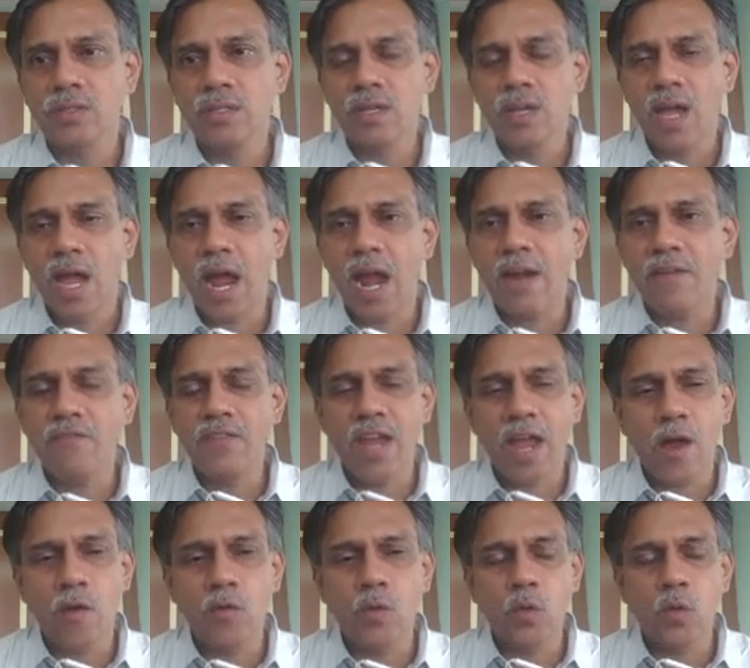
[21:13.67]
and we
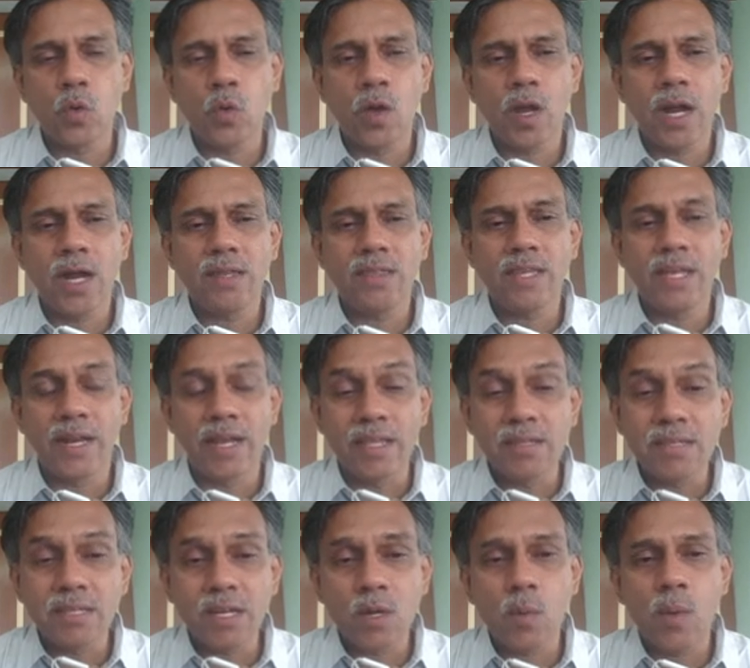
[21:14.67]
have to look at the
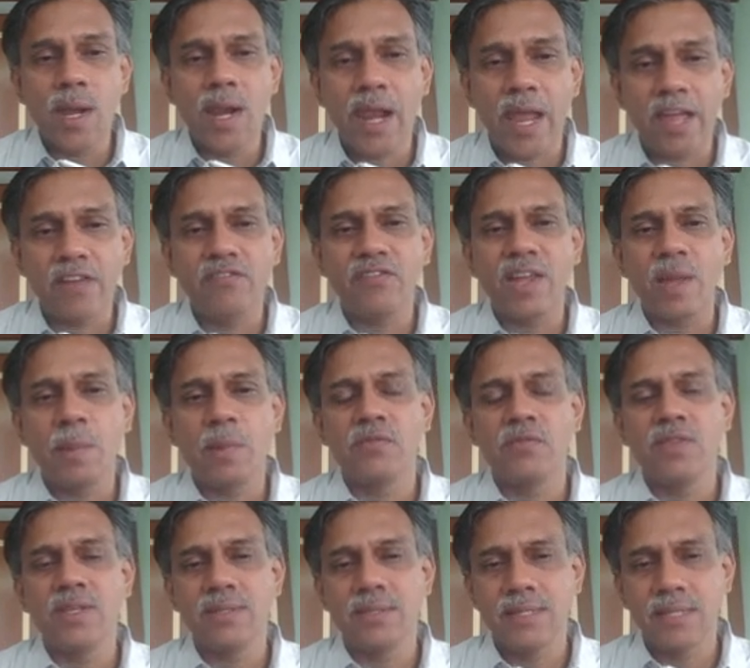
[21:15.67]
residual lifetime
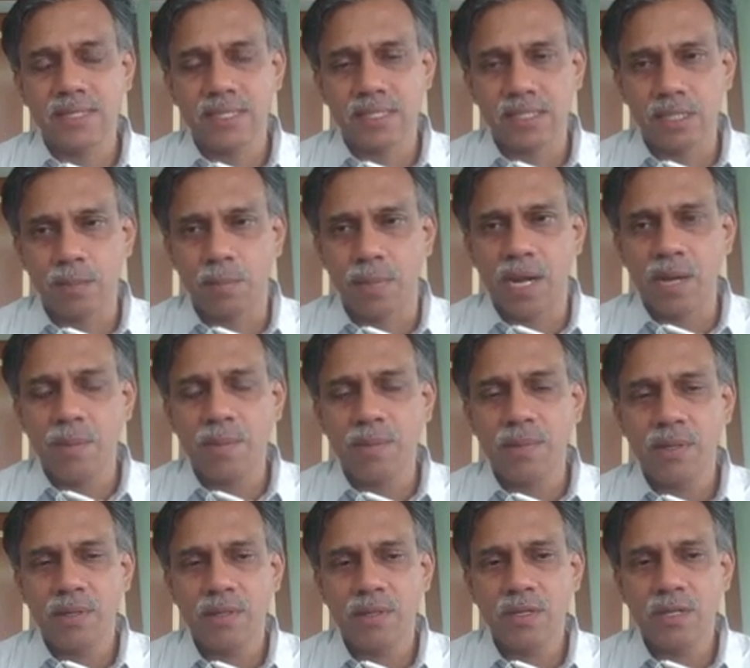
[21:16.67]
of the sixth bulb
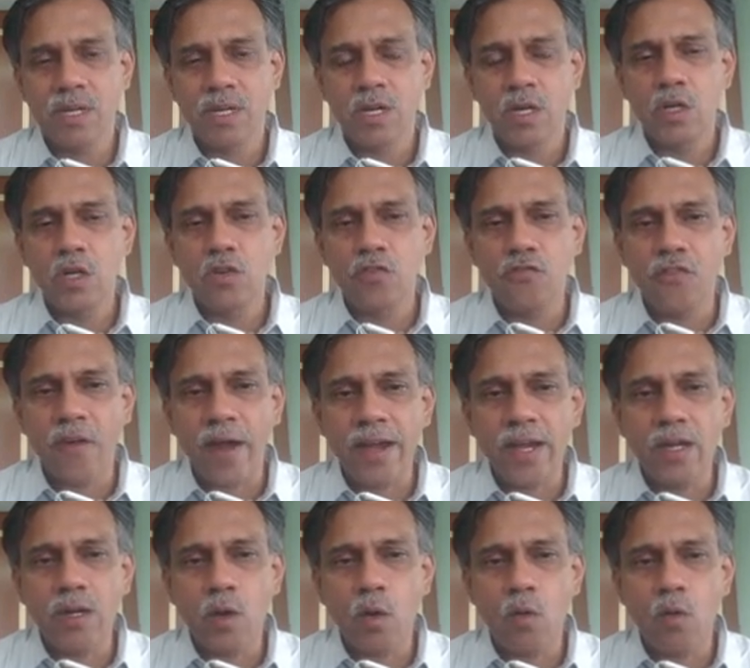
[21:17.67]
to
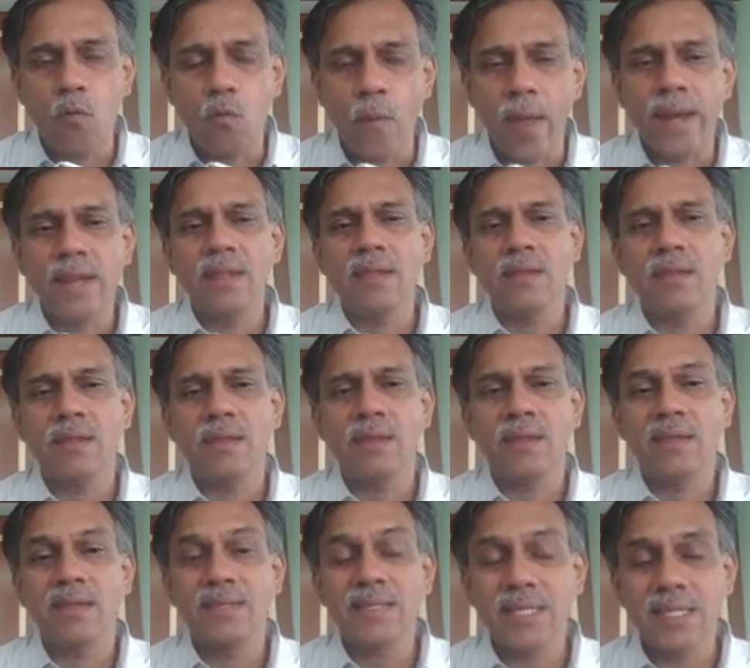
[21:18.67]
find out when
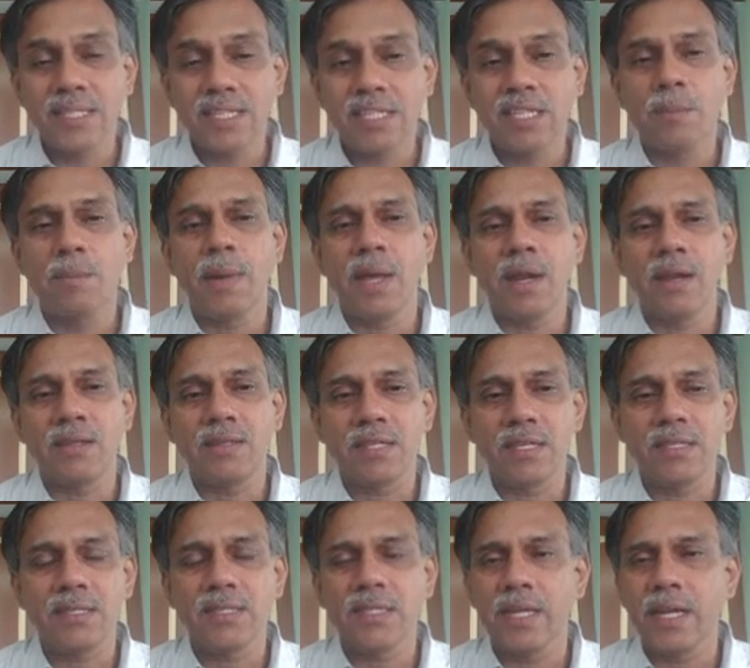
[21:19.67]
sixth
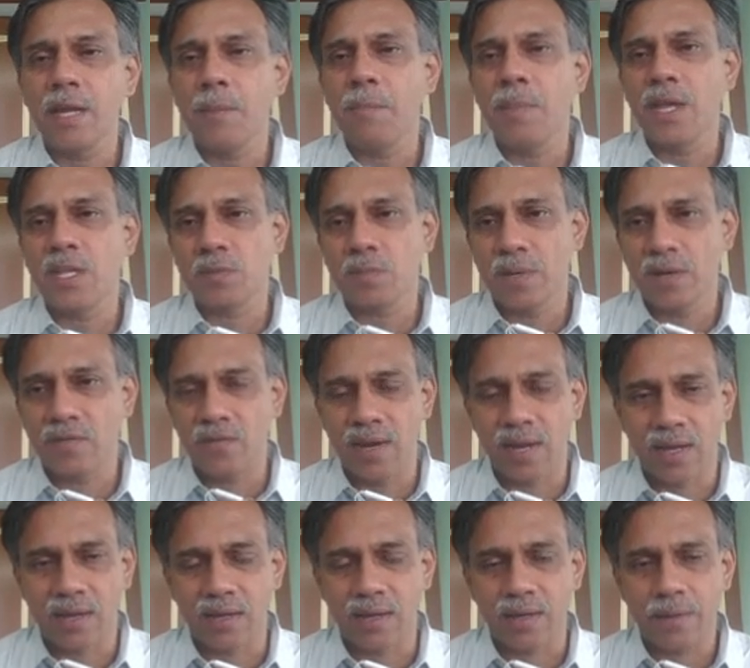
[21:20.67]
replacement will
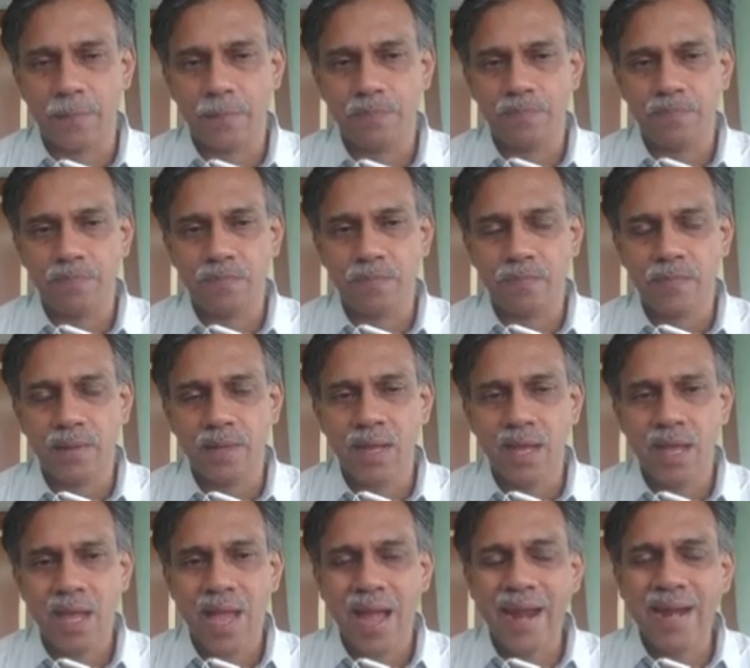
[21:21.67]
occur.
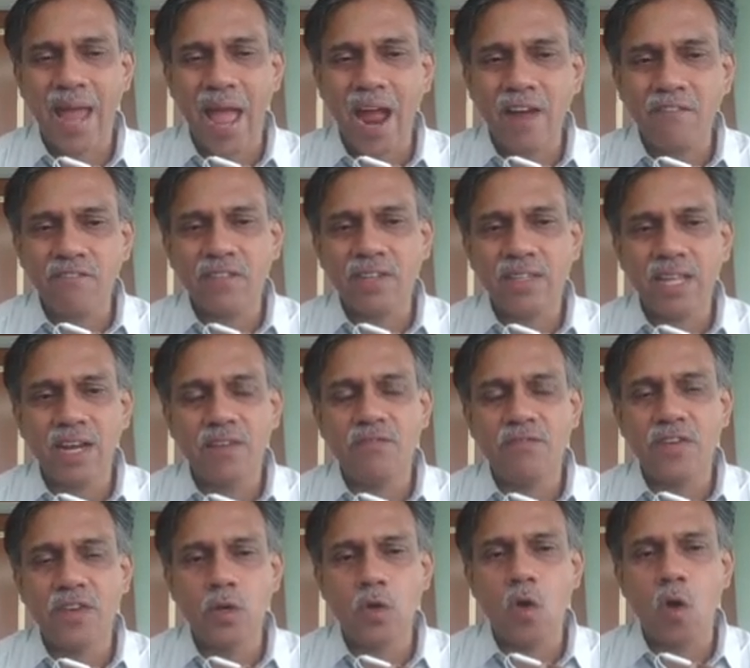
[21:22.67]
And after that,
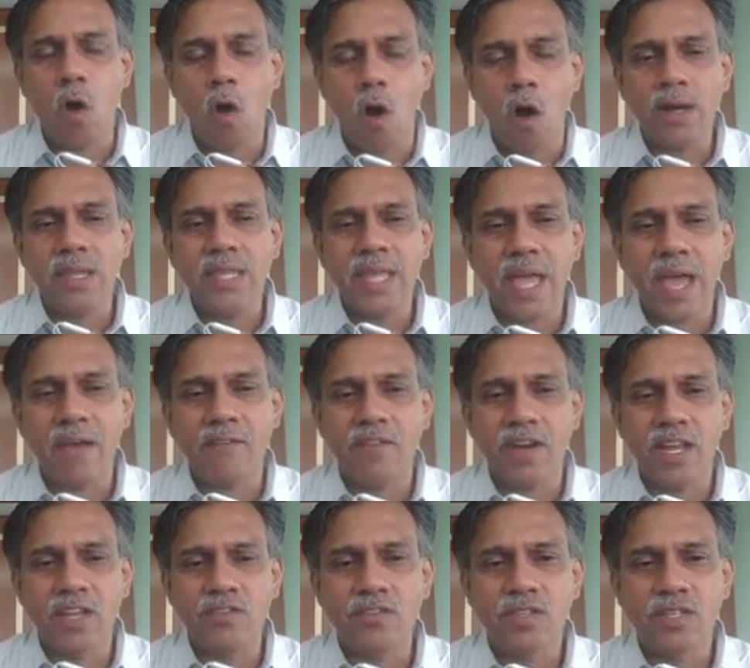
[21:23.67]
we know on the
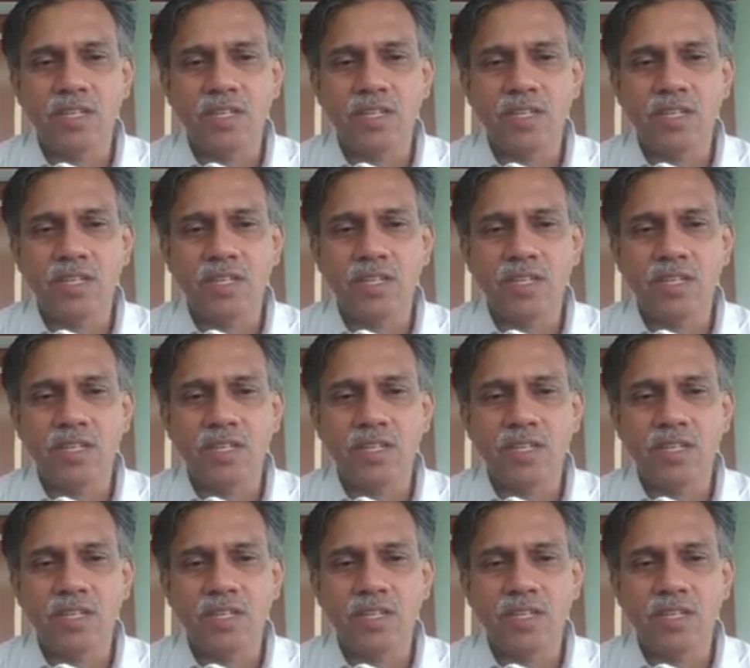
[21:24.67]
average